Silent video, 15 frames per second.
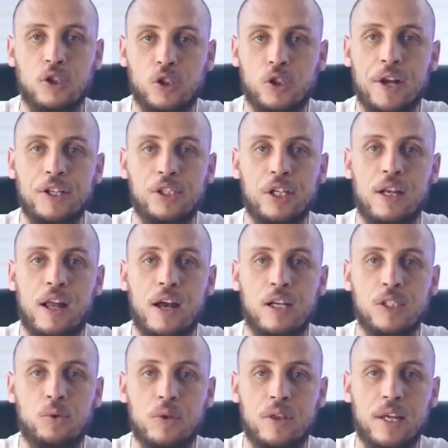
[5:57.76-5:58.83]
Our strategy
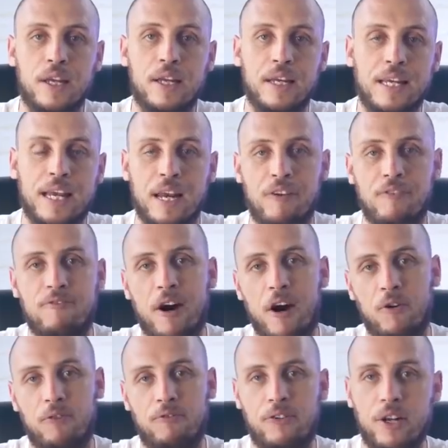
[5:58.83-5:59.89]
lies within getting
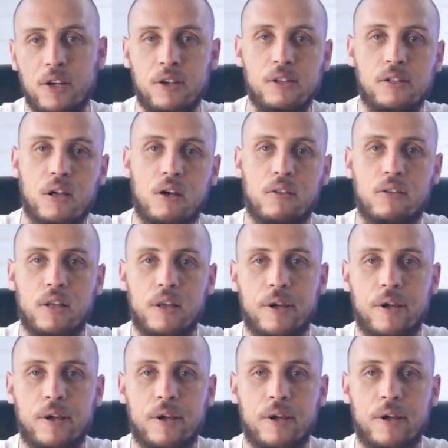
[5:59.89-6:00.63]
viral videos out